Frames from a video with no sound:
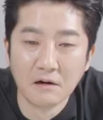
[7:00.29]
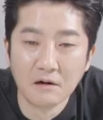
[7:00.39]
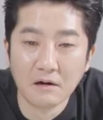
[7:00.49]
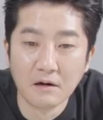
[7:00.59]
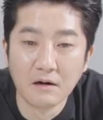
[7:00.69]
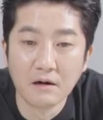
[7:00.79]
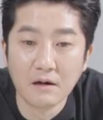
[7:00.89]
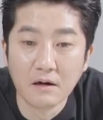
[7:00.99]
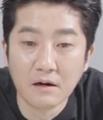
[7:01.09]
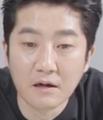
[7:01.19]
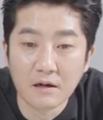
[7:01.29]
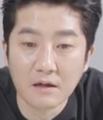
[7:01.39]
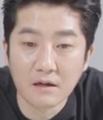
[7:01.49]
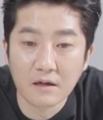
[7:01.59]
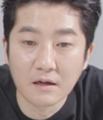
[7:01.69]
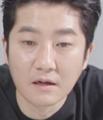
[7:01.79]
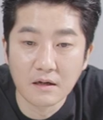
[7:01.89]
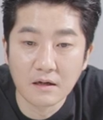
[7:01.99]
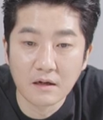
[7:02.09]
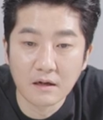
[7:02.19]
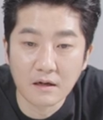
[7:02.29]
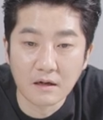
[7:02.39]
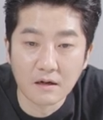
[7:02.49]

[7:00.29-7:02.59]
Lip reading: The person shown says nothing.